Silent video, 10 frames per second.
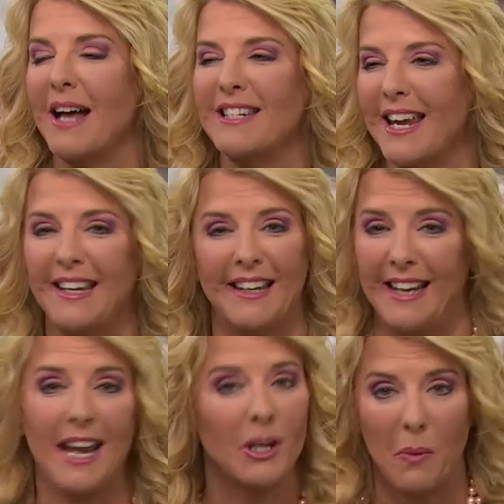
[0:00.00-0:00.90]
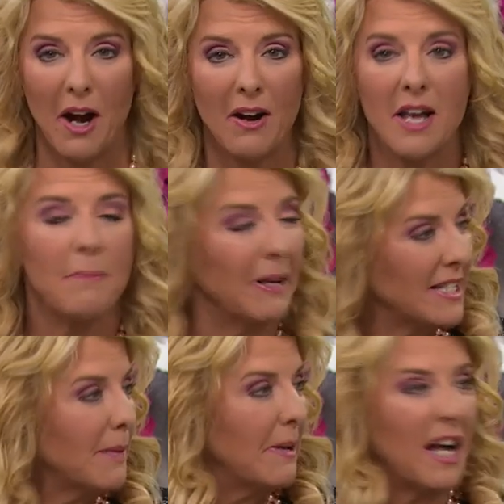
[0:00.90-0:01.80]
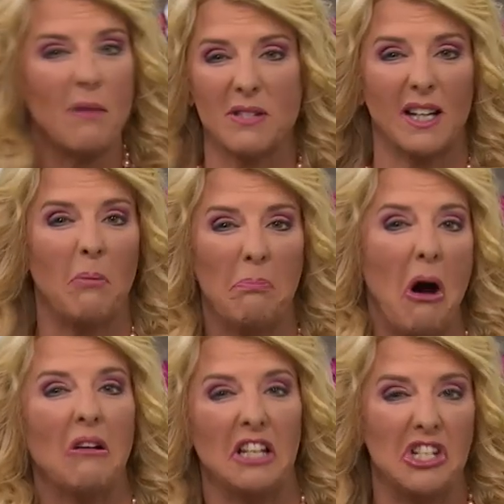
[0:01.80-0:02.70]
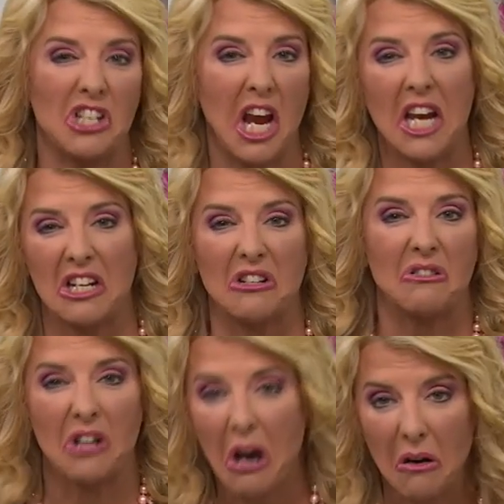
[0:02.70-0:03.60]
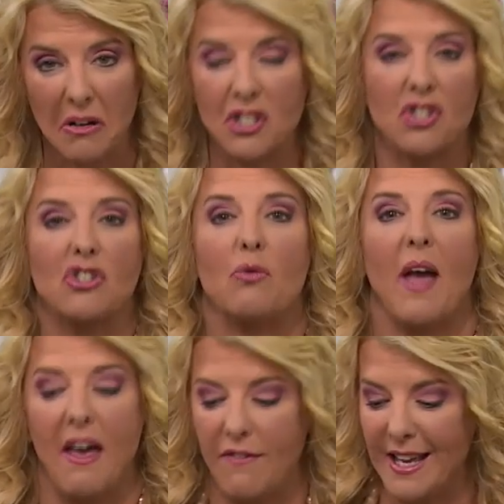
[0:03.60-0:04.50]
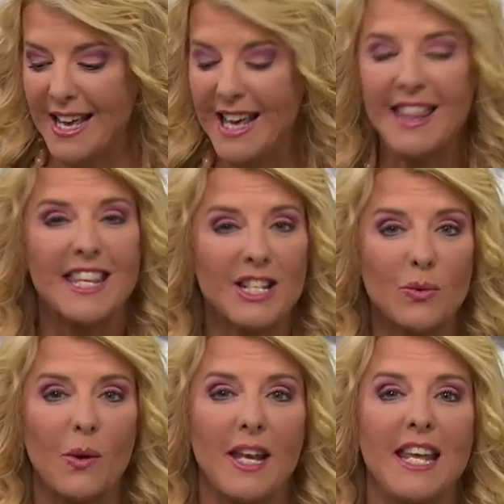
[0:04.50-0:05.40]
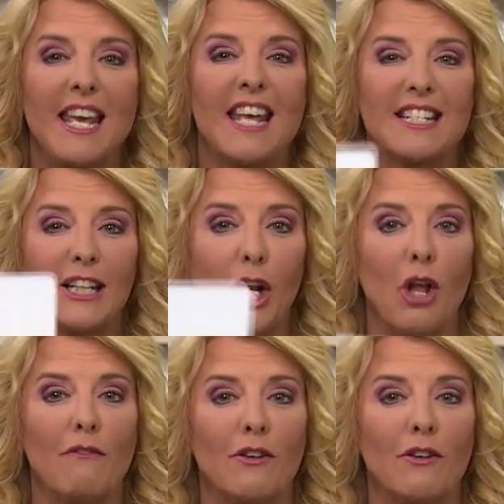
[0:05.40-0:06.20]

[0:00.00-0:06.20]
not taking it anywhere because it becomes like a ball and chain in your toad. It's just too heavy. This one is a little